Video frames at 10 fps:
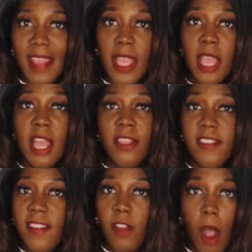Like,
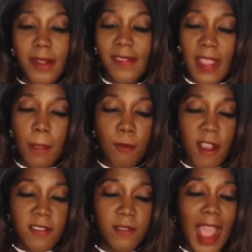this is honestly impressive.